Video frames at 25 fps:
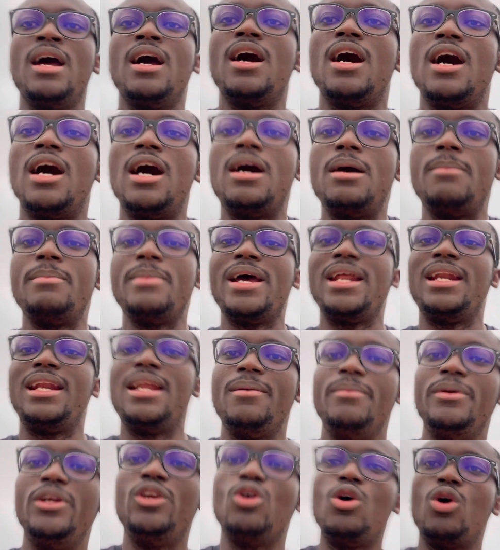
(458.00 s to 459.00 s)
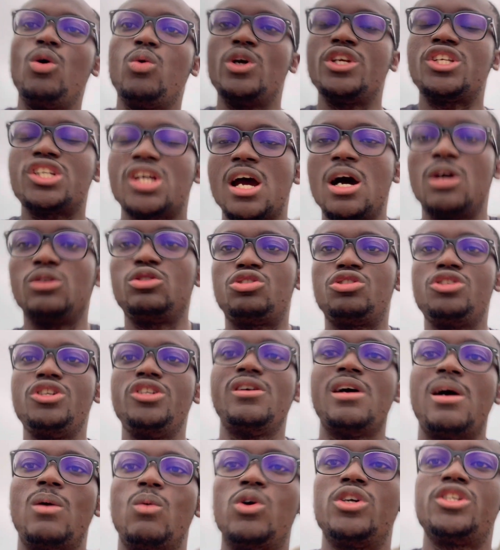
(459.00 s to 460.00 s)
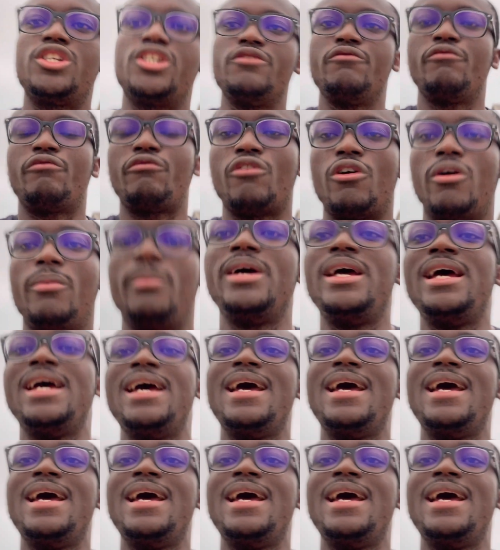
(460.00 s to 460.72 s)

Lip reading: and let me know which country you are watching from,